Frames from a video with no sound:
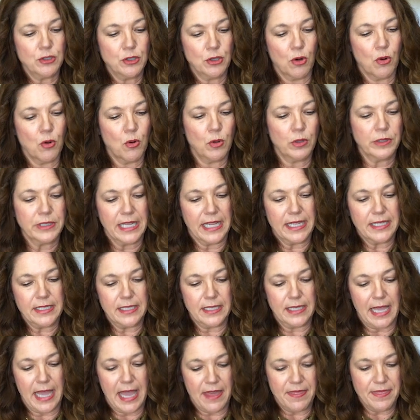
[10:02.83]
to hold
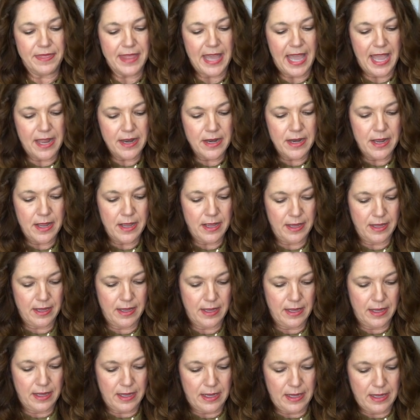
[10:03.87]
it and then
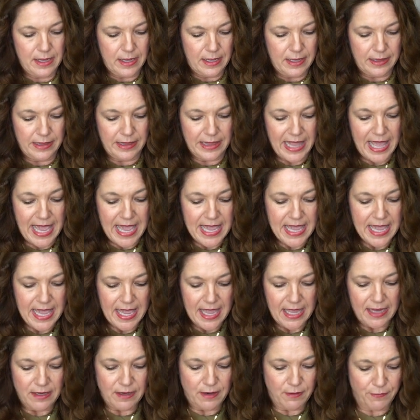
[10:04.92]
lay
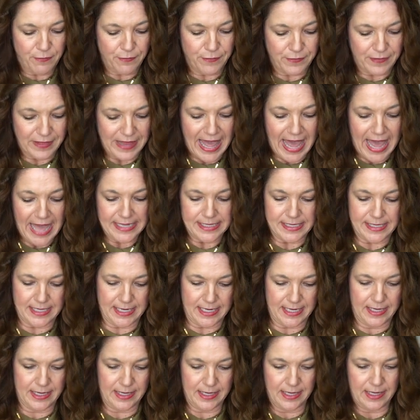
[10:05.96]
it
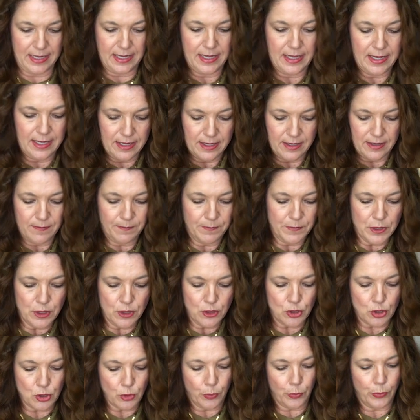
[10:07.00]
flat
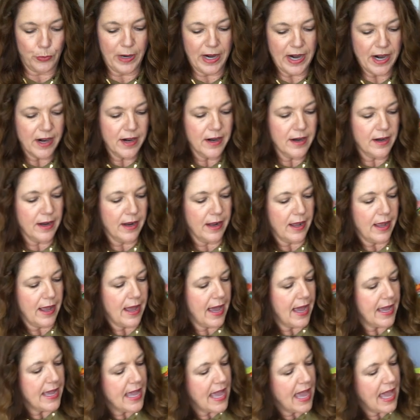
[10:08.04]
so where
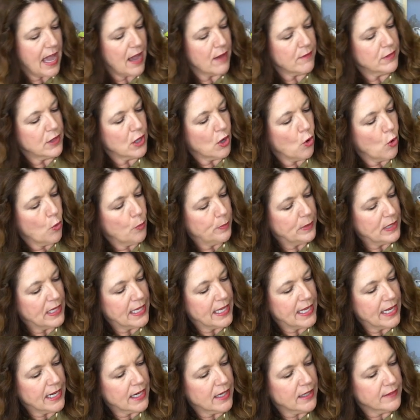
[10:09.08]
I have the
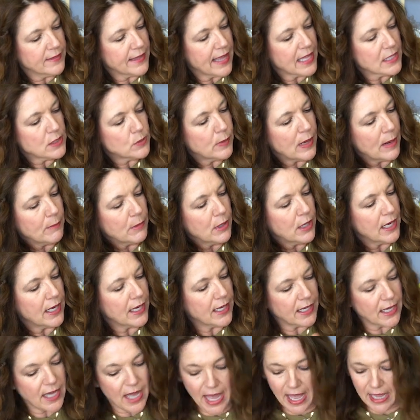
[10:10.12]
opening here, that's where I'm going to
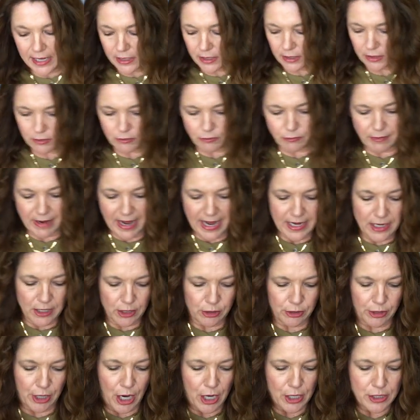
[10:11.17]
cut right
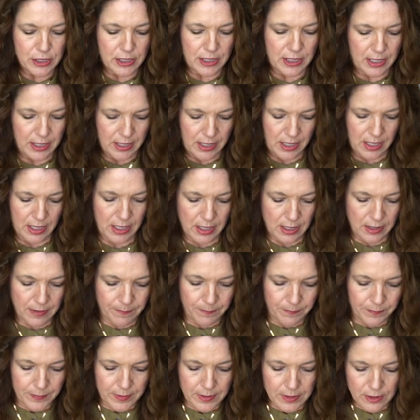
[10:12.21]
across.
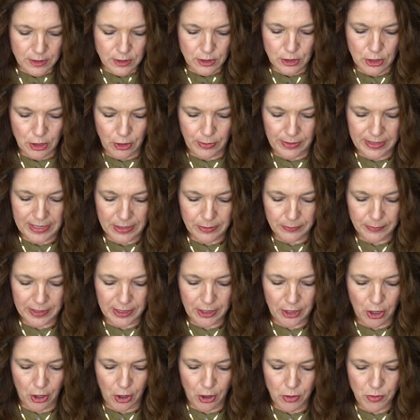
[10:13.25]
So here
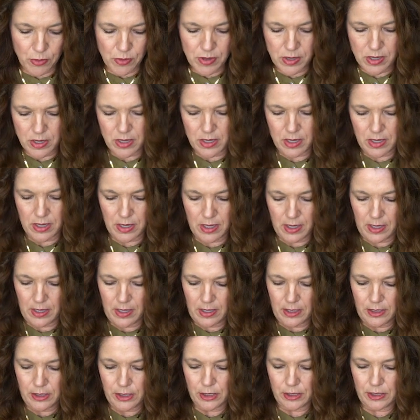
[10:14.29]
we go.
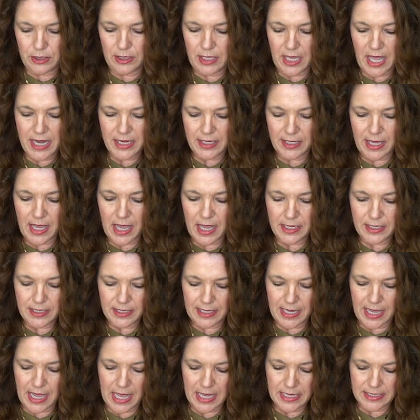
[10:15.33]
Just cut, cut,
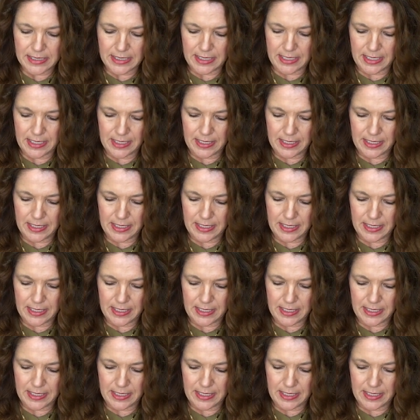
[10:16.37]
cut.